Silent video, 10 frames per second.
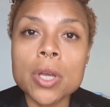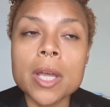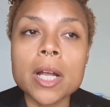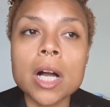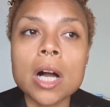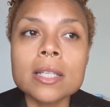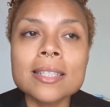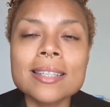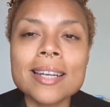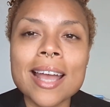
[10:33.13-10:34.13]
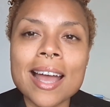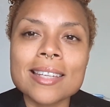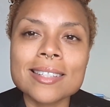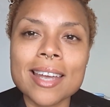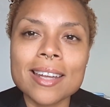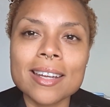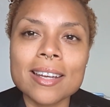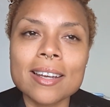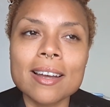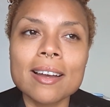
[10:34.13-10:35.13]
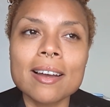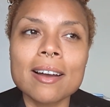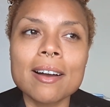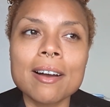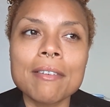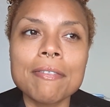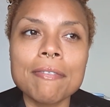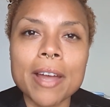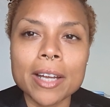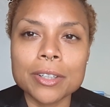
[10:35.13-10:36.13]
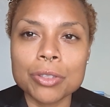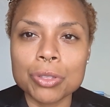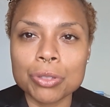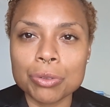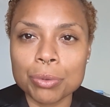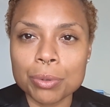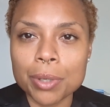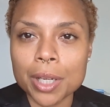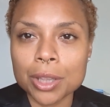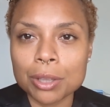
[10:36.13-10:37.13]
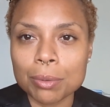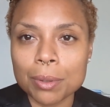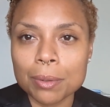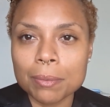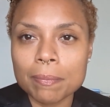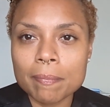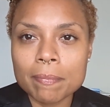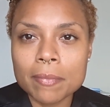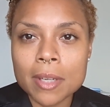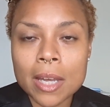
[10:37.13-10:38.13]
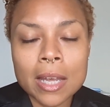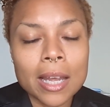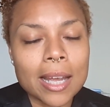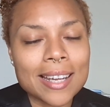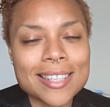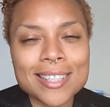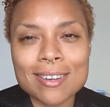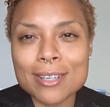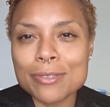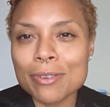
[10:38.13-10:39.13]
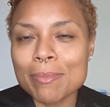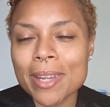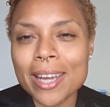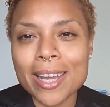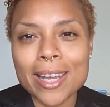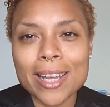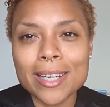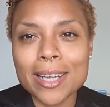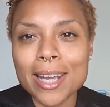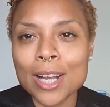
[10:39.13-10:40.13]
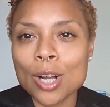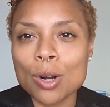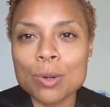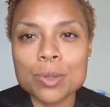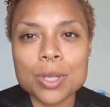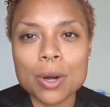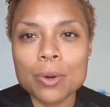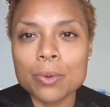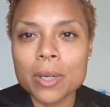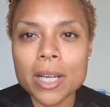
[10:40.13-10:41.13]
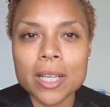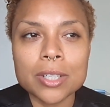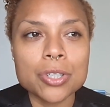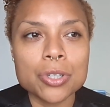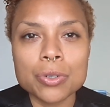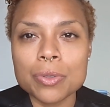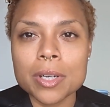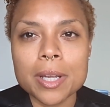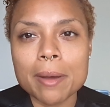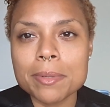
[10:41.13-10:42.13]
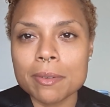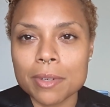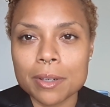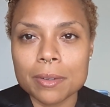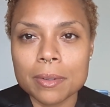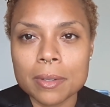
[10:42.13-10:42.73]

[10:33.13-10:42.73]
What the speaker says: It causes a cascading effect through and through, and it starts from the head and goes on into the depths of you